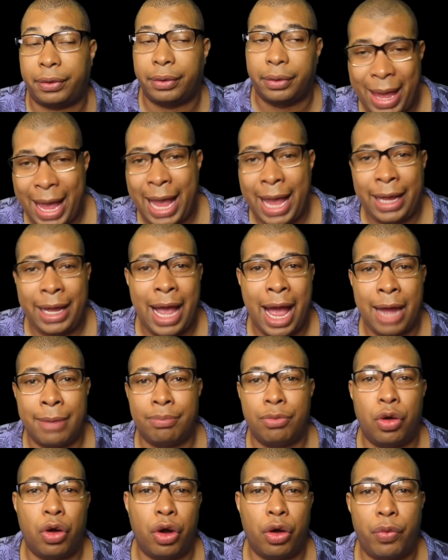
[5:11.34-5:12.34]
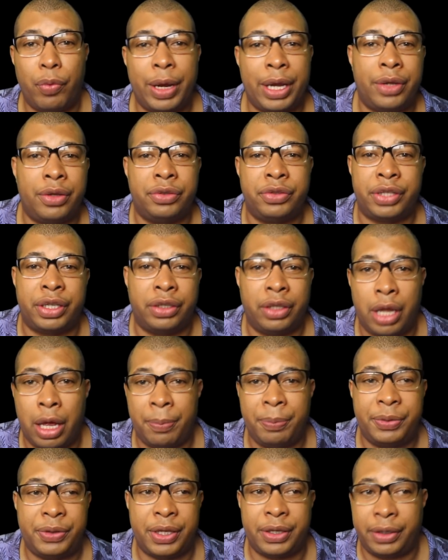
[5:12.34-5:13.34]
Bag got more wrinkles and
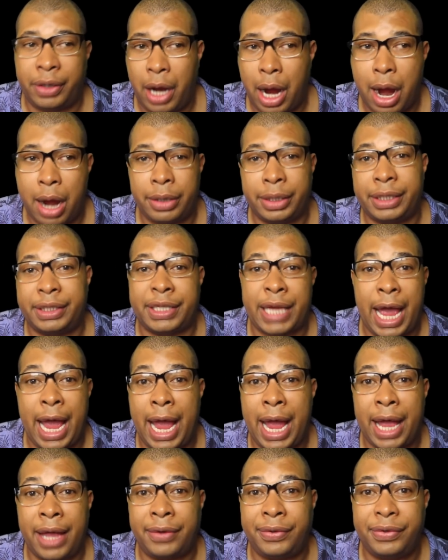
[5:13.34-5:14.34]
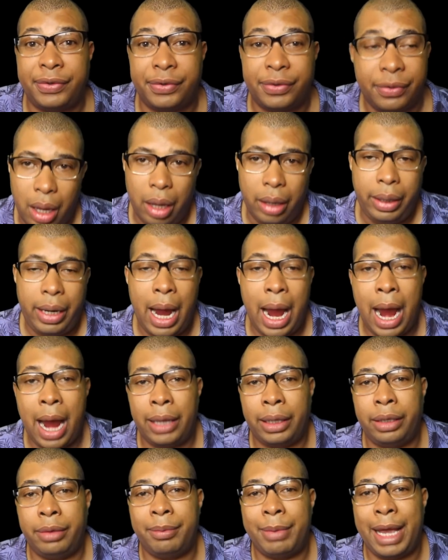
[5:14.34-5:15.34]
lumps than Carly's ass.
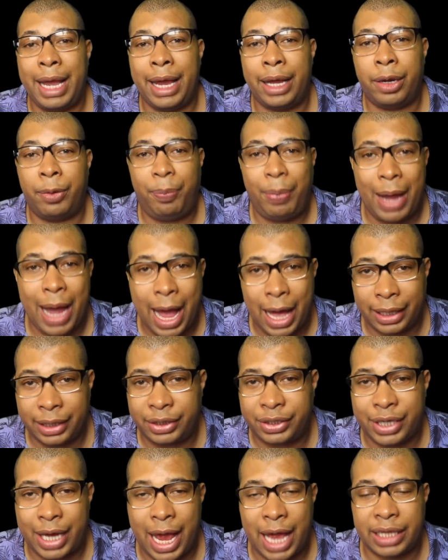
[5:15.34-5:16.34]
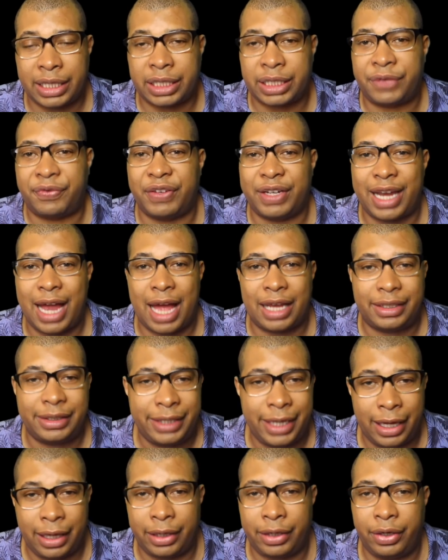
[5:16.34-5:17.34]
Carly man apologizes for not
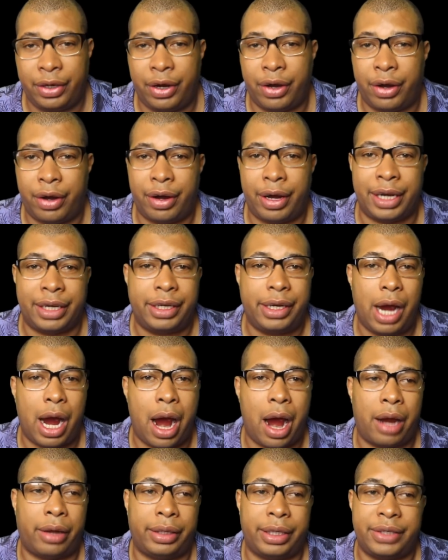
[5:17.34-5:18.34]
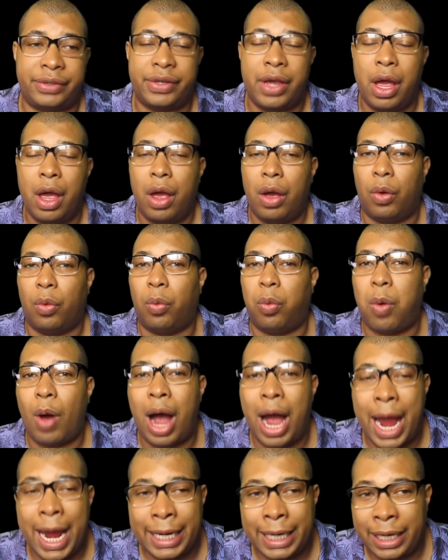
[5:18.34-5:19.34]
telling her, and Carly's
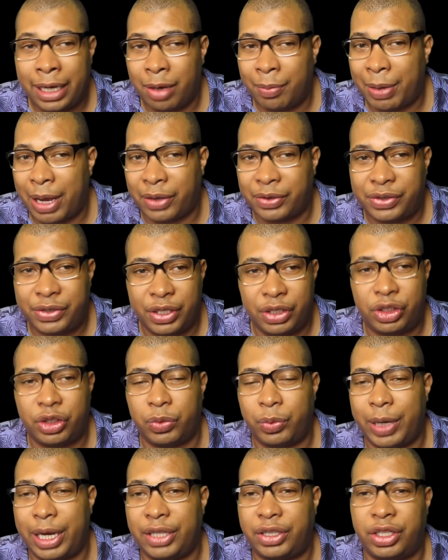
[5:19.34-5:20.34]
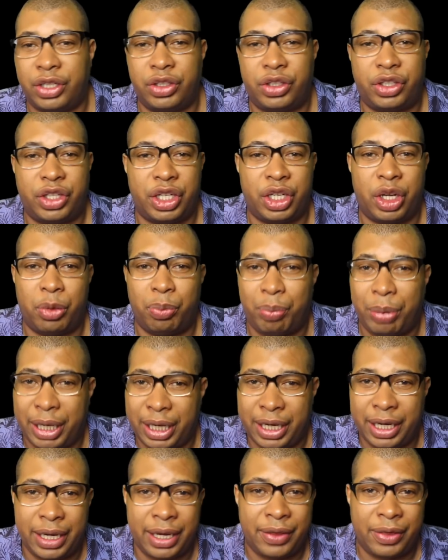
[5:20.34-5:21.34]
whining about situations she done
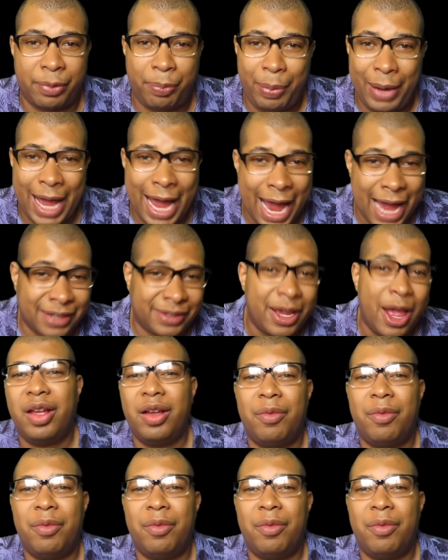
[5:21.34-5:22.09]
been in the past.